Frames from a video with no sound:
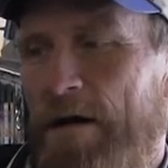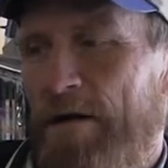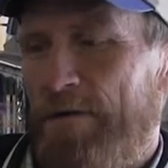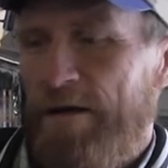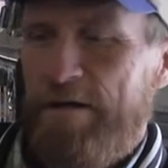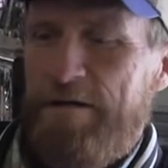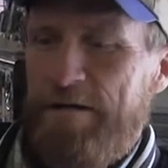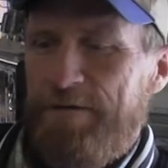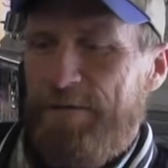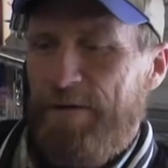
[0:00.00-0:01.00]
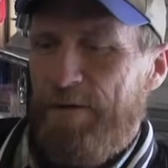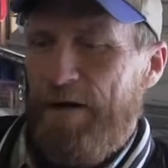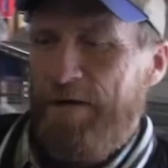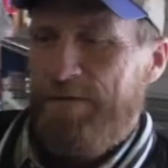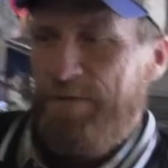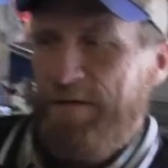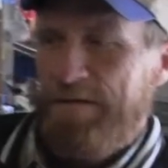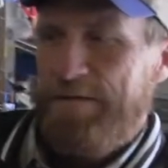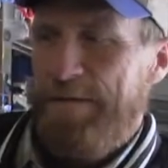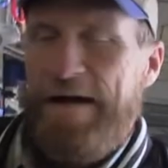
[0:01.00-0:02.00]
a relative of my wife's
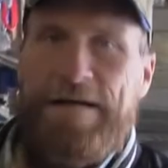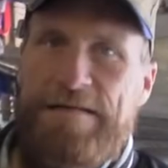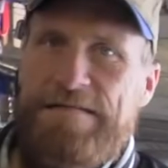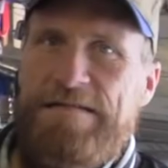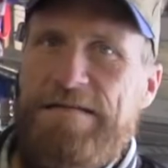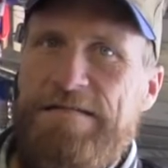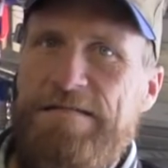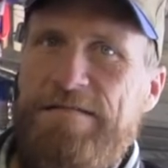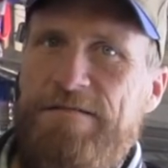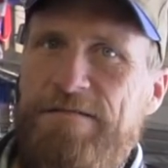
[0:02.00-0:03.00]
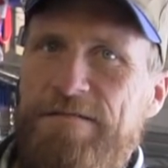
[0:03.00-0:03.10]
built it back in the sixties.